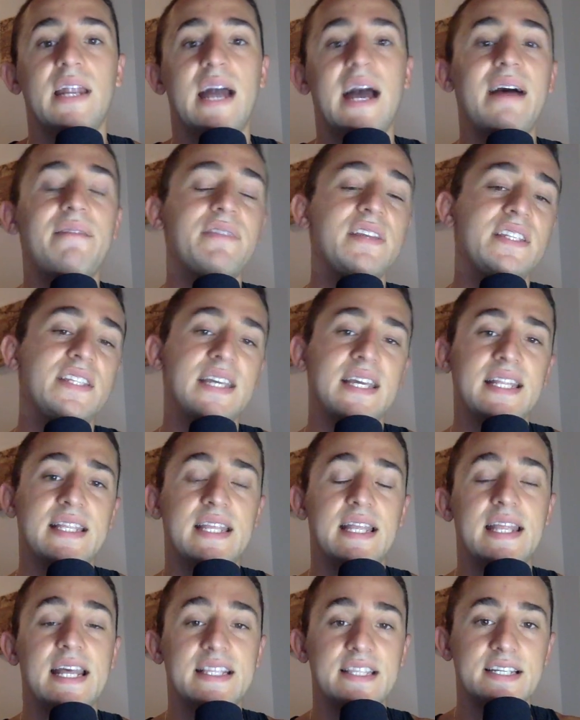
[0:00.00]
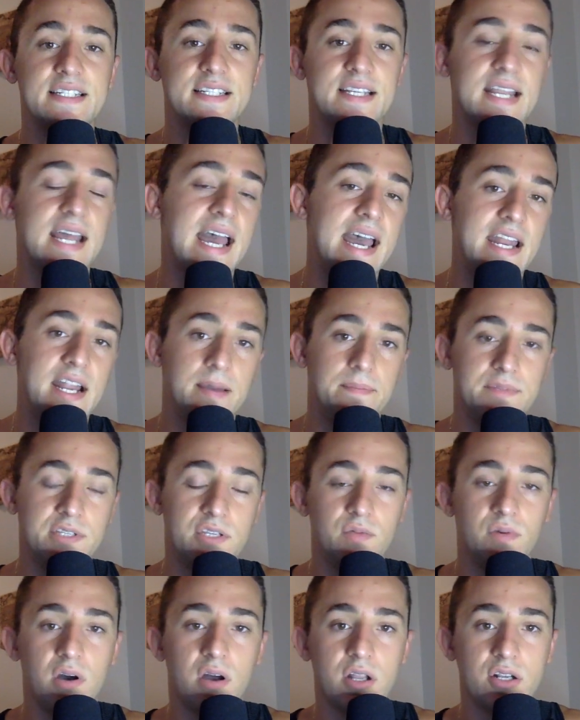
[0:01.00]
Obviously, that doesn't add up
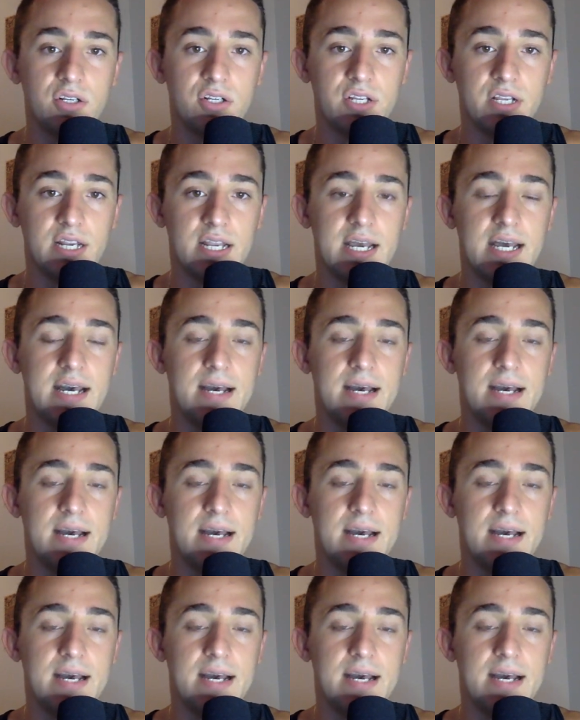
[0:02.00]
to 100